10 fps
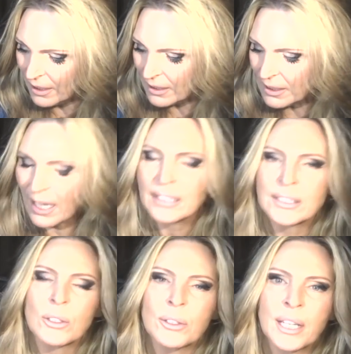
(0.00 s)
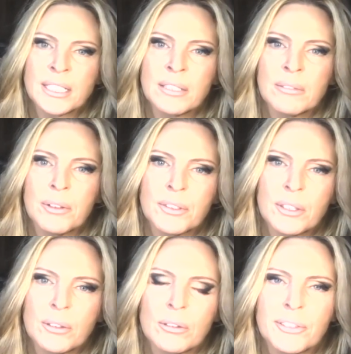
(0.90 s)
Yeah, so connecting with
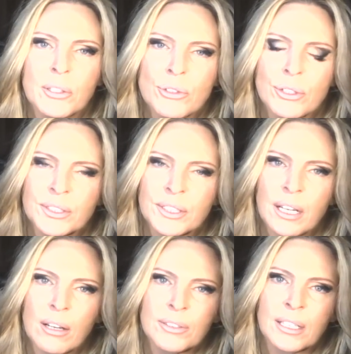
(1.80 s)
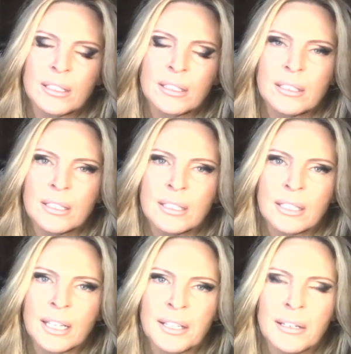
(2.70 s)
your future self can
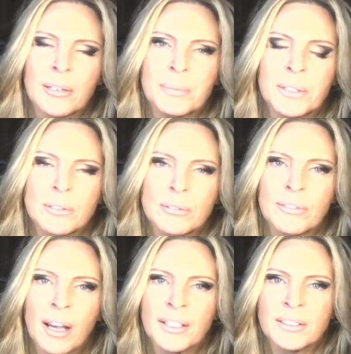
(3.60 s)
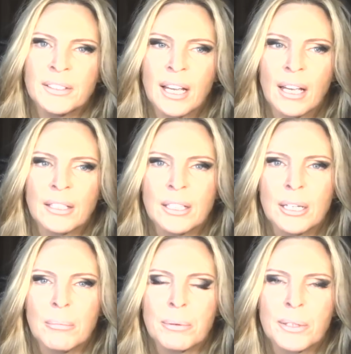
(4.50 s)
help you to find that
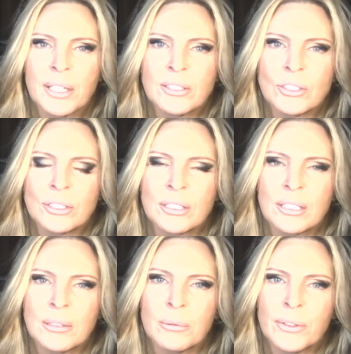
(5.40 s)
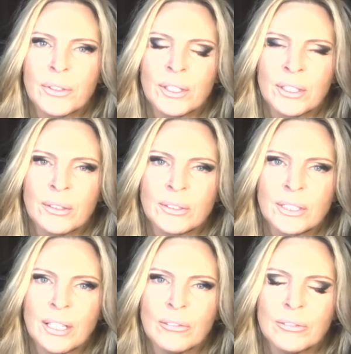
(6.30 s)
bridge within
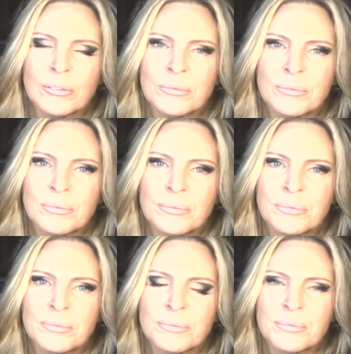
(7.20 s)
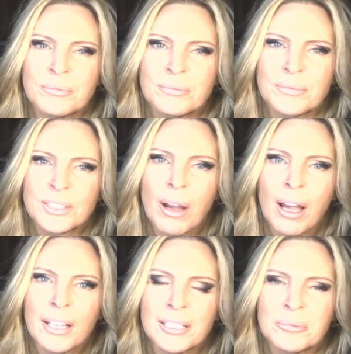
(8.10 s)
yourself.
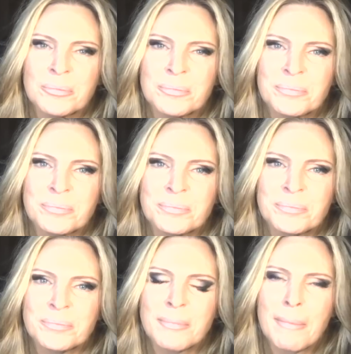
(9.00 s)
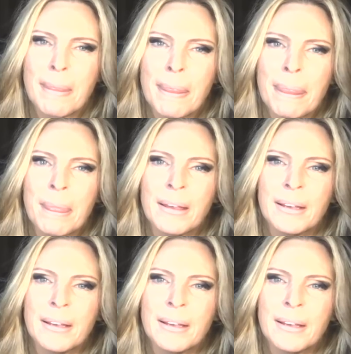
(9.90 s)
Try it.